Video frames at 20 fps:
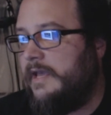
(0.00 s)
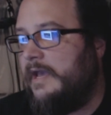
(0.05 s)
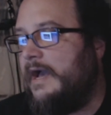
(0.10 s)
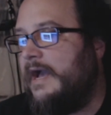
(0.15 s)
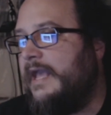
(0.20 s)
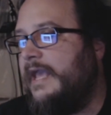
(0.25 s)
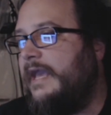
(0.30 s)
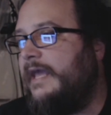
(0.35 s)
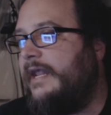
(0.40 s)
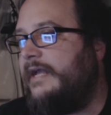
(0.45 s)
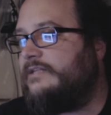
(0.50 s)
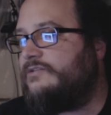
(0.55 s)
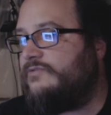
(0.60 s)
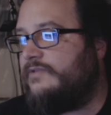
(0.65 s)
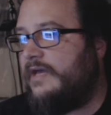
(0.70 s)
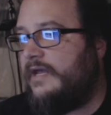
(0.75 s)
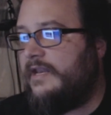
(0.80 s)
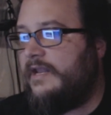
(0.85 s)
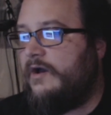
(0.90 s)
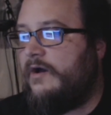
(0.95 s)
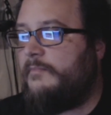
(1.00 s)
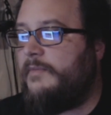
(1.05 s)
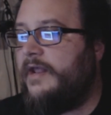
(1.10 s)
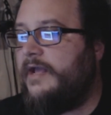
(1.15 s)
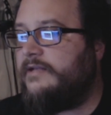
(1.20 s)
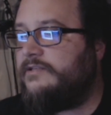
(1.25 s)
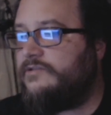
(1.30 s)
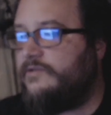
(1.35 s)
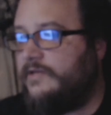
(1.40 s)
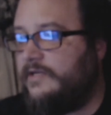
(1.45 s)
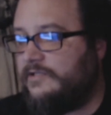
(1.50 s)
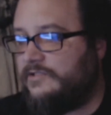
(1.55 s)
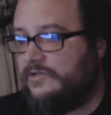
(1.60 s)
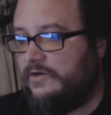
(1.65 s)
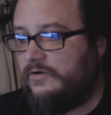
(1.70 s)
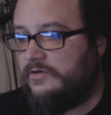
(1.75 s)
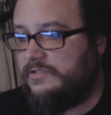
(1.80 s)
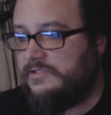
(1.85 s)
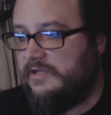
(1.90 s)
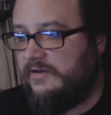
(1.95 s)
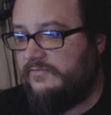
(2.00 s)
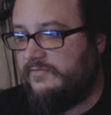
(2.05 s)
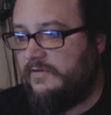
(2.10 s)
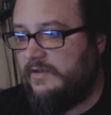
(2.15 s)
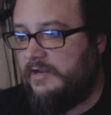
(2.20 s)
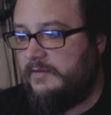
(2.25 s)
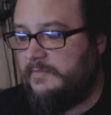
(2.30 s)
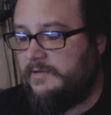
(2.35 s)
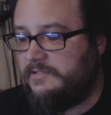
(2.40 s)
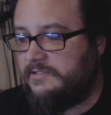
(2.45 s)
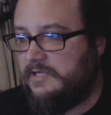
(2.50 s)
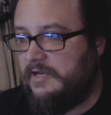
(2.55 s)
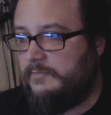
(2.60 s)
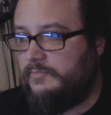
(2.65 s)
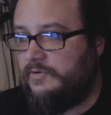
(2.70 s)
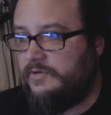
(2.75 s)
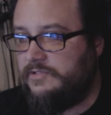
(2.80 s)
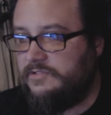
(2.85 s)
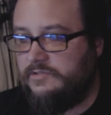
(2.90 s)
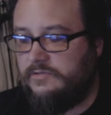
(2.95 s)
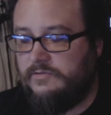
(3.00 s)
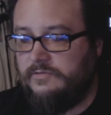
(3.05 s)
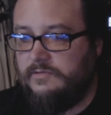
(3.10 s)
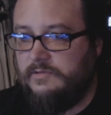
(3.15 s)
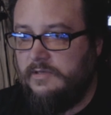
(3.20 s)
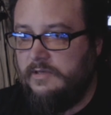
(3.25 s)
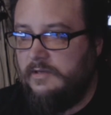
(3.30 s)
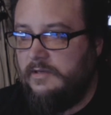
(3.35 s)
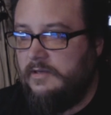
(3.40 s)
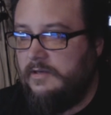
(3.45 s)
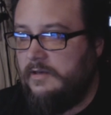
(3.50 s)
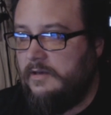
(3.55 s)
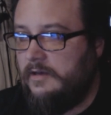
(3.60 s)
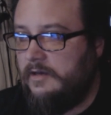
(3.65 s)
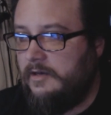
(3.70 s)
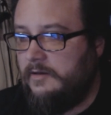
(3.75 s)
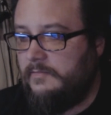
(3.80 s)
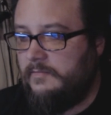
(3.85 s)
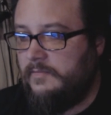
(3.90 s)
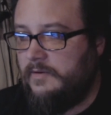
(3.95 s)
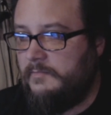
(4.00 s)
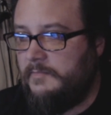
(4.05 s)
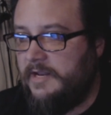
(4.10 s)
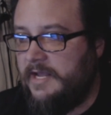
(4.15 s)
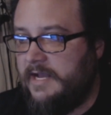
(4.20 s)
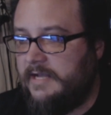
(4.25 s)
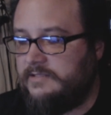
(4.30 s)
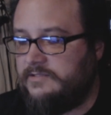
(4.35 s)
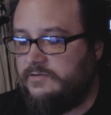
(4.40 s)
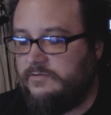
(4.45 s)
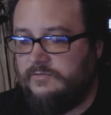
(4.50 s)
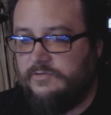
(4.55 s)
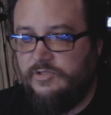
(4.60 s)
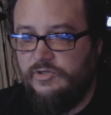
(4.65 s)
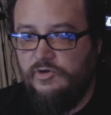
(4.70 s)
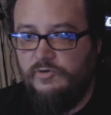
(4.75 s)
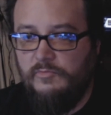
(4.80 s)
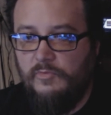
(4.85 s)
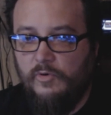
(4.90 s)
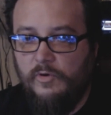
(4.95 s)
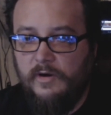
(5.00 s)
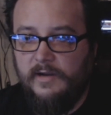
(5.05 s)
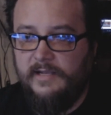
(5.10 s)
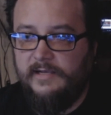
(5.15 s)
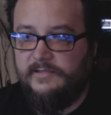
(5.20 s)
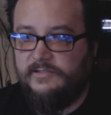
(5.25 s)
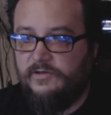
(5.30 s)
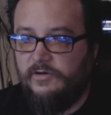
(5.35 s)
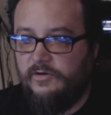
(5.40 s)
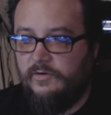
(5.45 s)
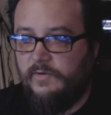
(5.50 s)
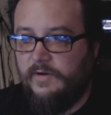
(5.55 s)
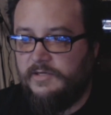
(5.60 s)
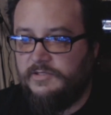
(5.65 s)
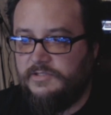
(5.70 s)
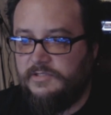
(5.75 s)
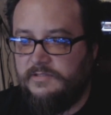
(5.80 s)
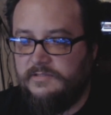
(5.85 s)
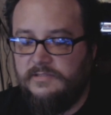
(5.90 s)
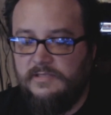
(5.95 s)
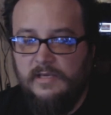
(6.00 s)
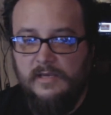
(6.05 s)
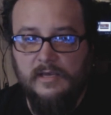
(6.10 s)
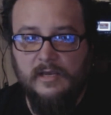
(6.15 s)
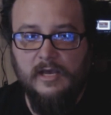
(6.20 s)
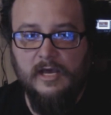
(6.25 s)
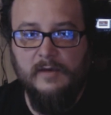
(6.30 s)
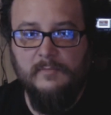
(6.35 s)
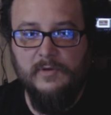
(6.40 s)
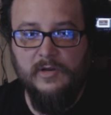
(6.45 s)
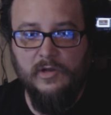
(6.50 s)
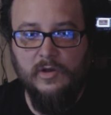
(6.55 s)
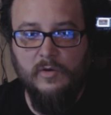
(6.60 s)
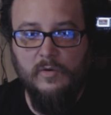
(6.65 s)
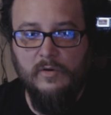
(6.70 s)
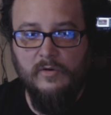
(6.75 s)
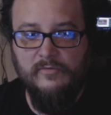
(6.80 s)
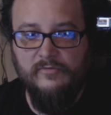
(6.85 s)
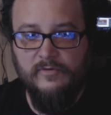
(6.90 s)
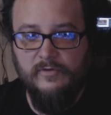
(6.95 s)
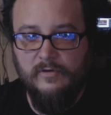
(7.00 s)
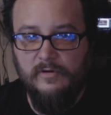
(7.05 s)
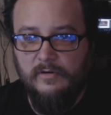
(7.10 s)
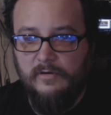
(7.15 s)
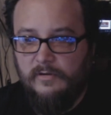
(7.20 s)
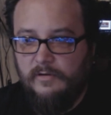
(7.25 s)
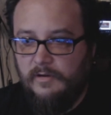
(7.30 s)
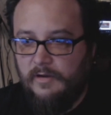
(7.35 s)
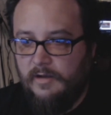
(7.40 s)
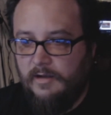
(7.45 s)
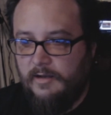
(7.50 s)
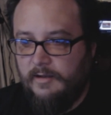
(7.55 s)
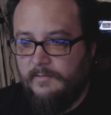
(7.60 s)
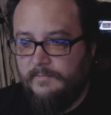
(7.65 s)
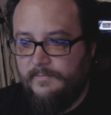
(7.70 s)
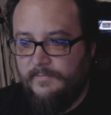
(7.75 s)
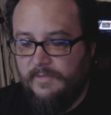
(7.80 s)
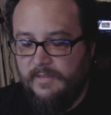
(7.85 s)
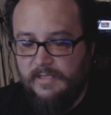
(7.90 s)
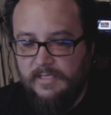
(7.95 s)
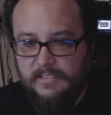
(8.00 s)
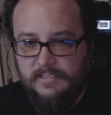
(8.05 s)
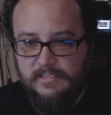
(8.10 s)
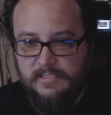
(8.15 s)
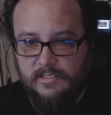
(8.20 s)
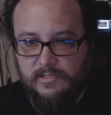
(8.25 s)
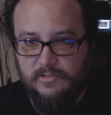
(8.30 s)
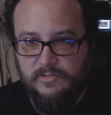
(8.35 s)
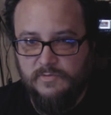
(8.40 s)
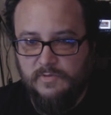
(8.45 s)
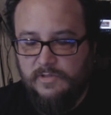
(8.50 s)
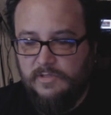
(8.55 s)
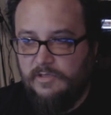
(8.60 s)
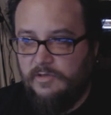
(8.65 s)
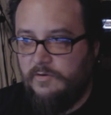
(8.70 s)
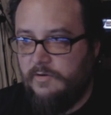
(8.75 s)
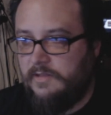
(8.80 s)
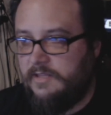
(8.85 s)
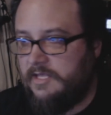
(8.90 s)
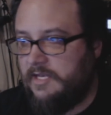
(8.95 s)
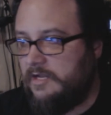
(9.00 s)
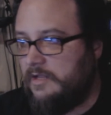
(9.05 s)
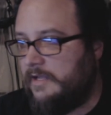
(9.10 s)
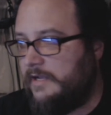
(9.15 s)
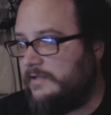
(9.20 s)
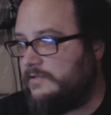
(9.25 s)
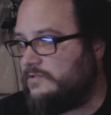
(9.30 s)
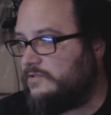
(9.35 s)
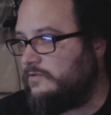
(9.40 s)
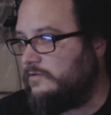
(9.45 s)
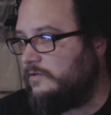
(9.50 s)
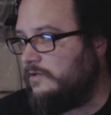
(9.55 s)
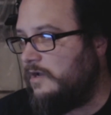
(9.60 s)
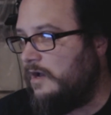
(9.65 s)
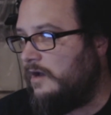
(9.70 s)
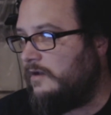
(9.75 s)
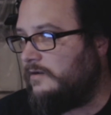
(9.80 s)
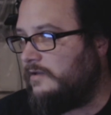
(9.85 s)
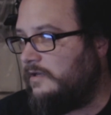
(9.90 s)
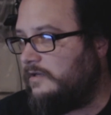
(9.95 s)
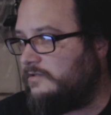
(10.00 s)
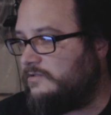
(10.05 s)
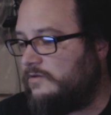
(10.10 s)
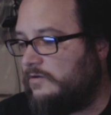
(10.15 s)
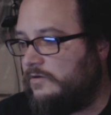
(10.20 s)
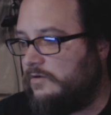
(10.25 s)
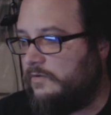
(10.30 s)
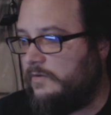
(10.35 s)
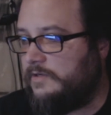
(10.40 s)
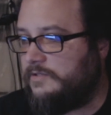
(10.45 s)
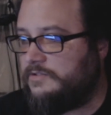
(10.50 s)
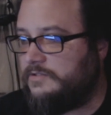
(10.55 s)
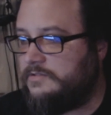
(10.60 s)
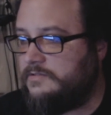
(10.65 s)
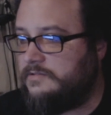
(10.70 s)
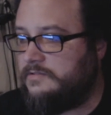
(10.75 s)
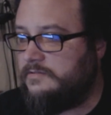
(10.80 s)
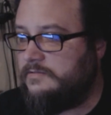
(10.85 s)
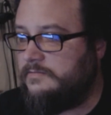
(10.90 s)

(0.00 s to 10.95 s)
I can't answer that now. I'm going to answer Kickstarter stuff, and I'm going to stop pretty soon. I'm going to answer 2 more Kickstarter questions. I'm going to go over these tiers with you, and then I'll answer non-Kickstarter questions.